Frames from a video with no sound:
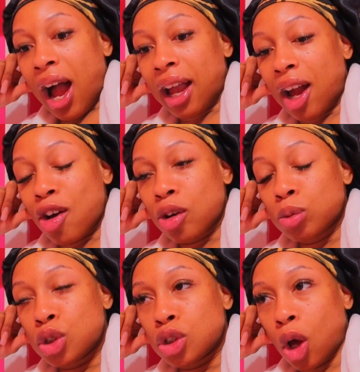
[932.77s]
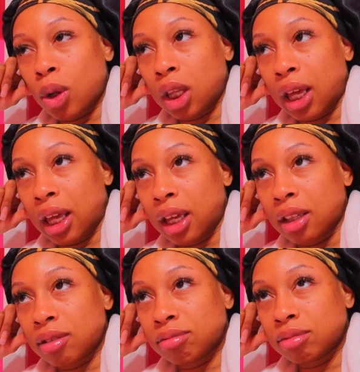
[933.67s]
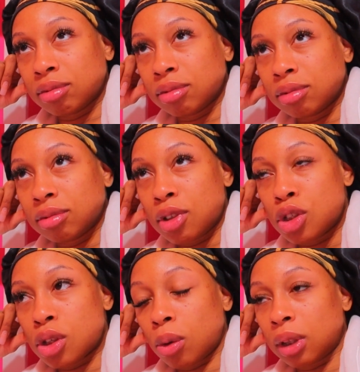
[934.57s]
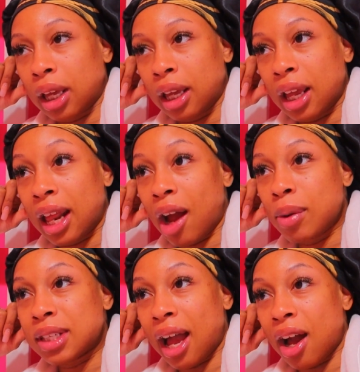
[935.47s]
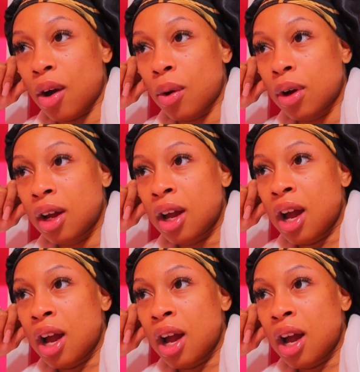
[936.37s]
I got home so late, and I was out.